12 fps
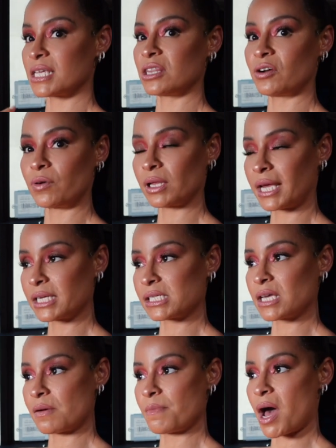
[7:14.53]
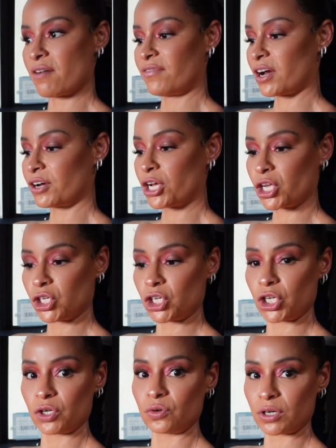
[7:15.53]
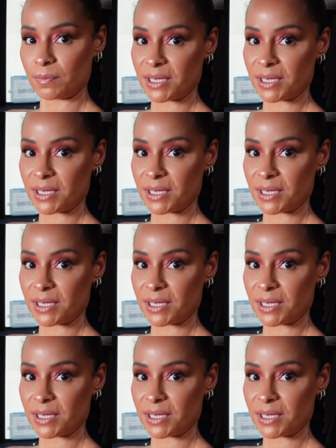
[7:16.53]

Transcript: and there were like some very nude